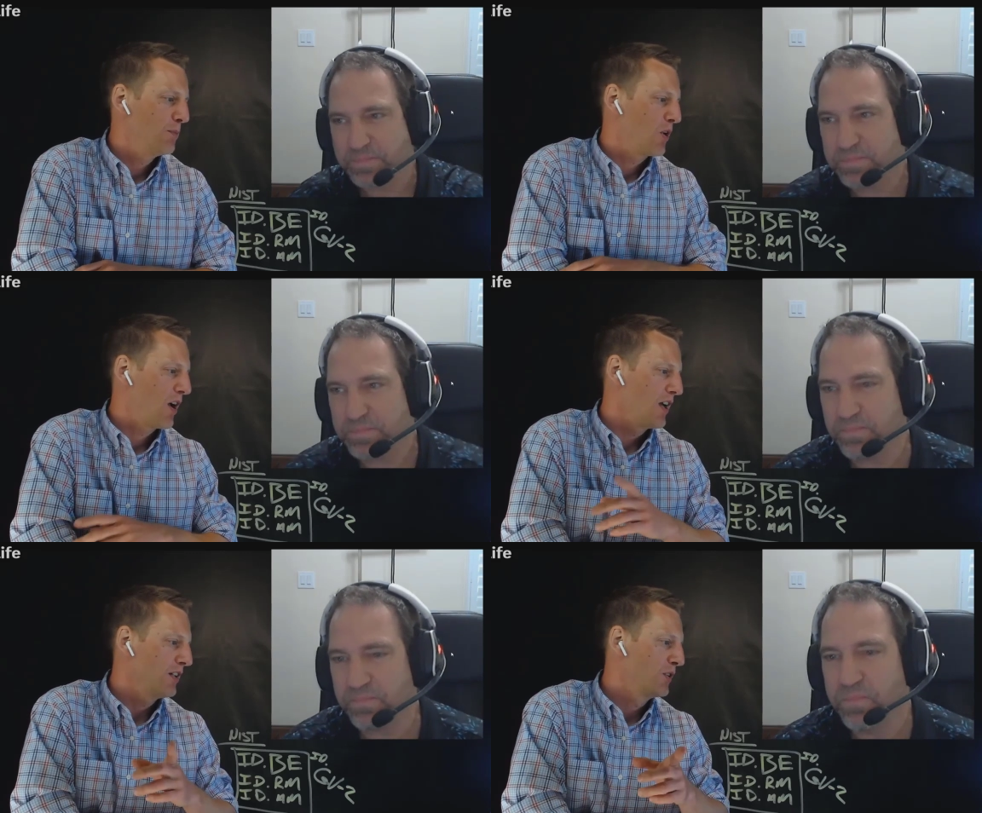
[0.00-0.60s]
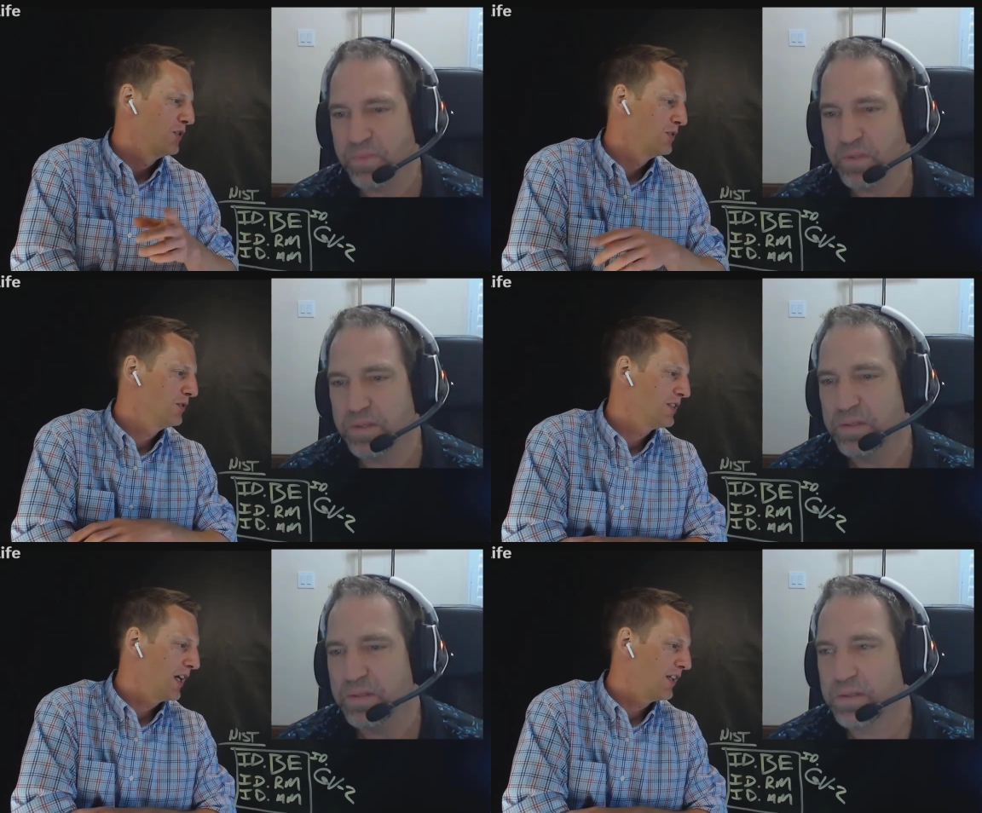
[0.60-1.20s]
Speaker 1: Brian
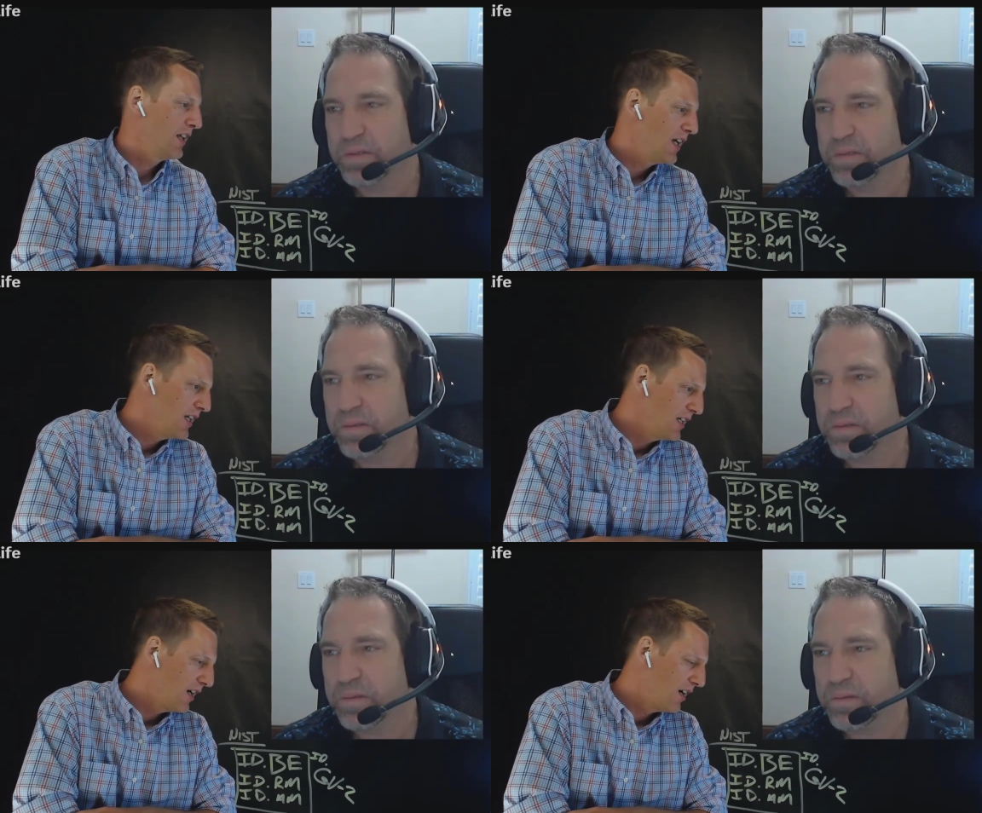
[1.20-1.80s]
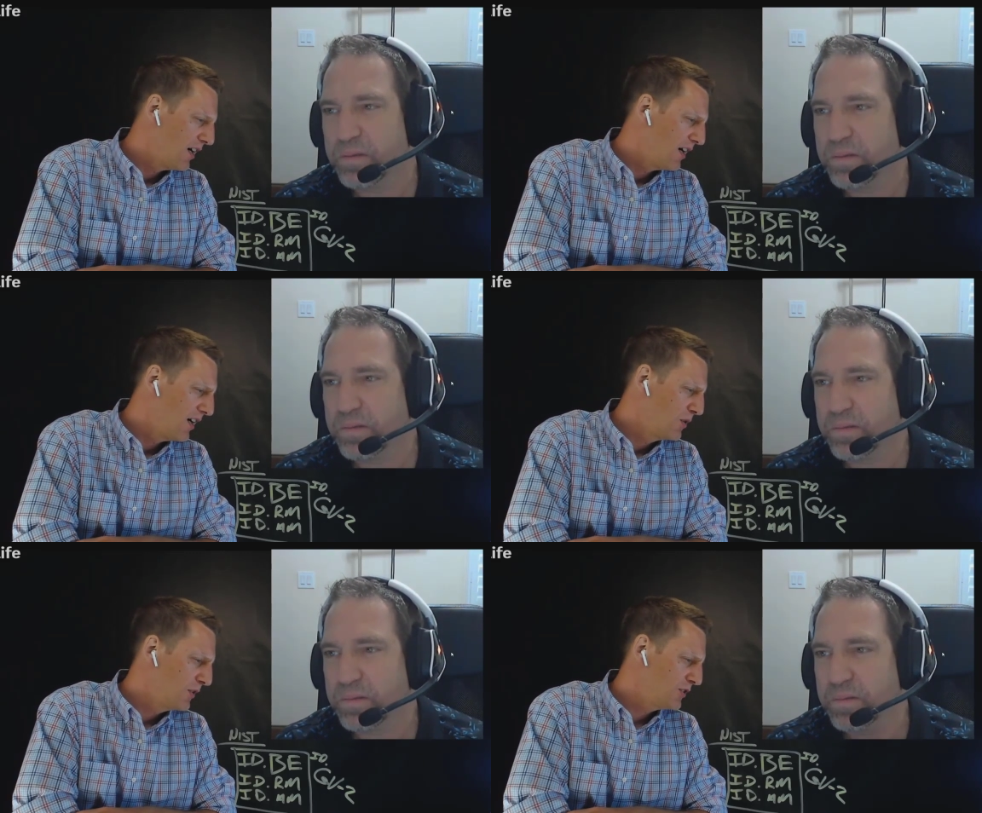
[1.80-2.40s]
Kuhn, Dele,
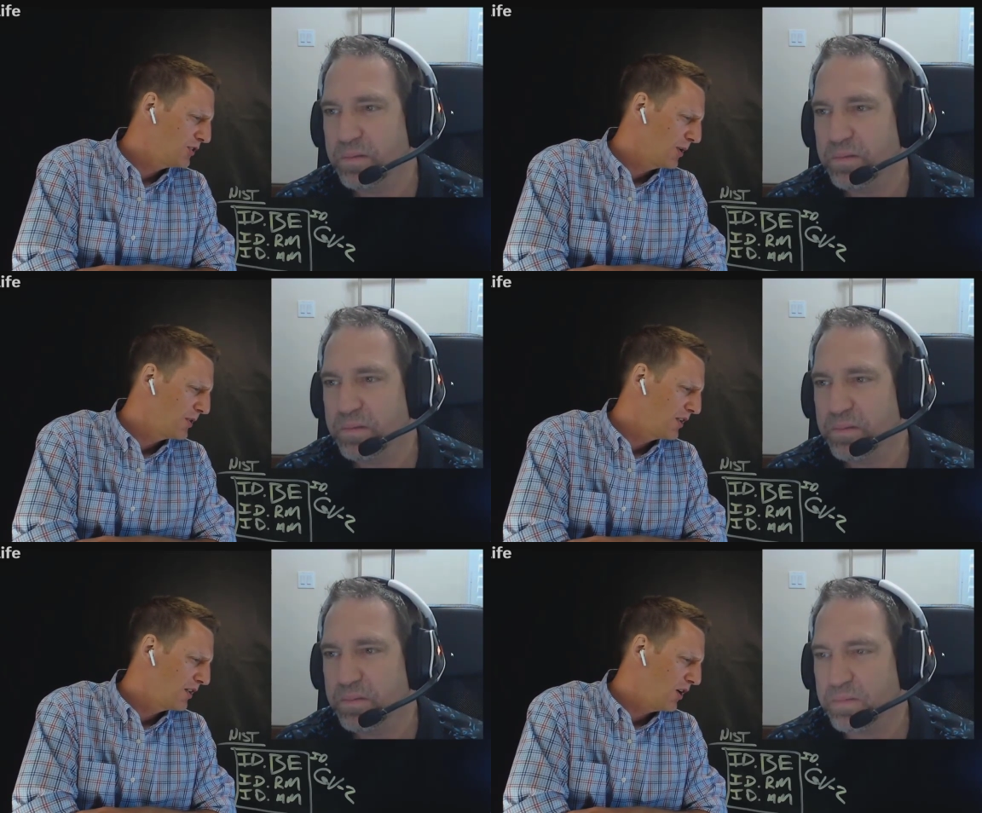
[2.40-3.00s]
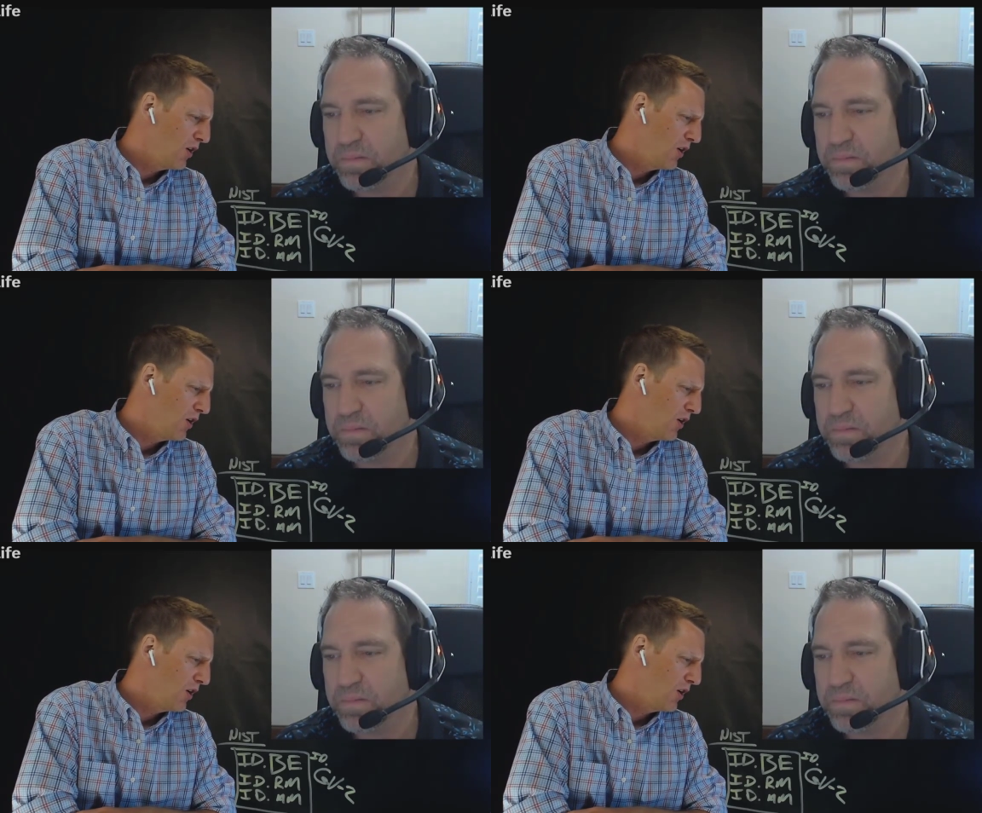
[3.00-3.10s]
uh, let's jump in here.